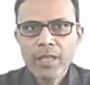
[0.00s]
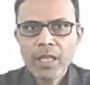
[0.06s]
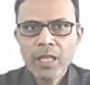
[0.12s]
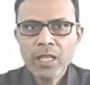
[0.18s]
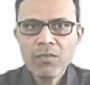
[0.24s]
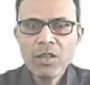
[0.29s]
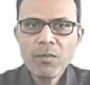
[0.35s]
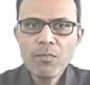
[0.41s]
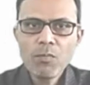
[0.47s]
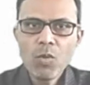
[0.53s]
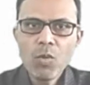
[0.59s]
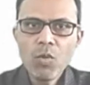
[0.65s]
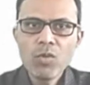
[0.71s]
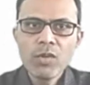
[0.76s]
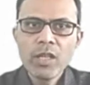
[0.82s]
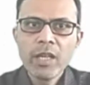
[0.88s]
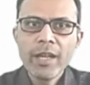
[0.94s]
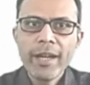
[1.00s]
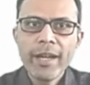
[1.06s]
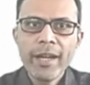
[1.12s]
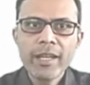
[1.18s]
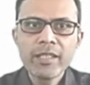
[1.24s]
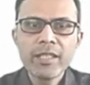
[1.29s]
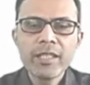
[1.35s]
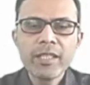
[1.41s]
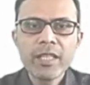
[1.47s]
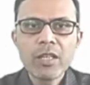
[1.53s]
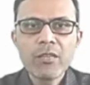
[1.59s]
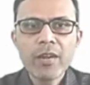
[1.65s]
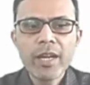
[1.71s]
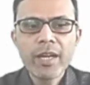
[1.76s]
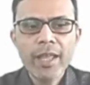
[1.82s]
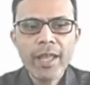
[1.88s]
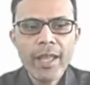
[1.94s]
it will move at the
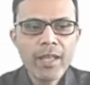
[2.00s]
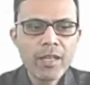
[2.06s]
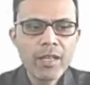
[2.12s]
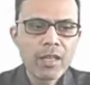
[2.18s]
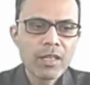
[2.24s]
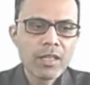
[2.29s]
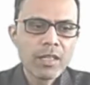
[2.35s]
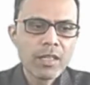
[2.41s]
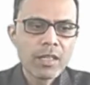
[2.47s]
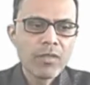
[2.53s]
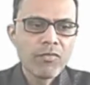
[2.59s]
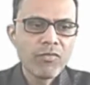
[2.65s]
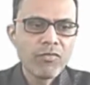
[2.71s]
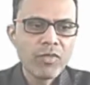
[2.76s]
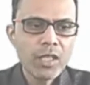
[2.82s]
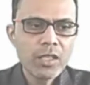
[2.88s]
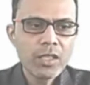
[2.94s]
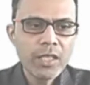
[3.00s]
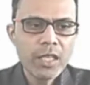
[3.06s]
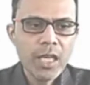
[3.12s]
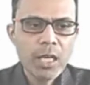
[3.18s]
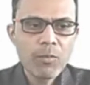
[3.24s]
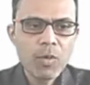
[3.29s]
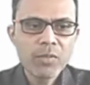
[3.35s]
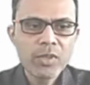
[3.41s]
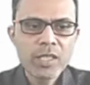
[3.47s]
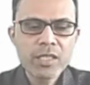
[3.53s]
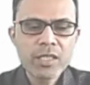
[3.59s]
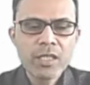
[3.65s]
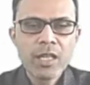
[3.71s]
required angle with the help of this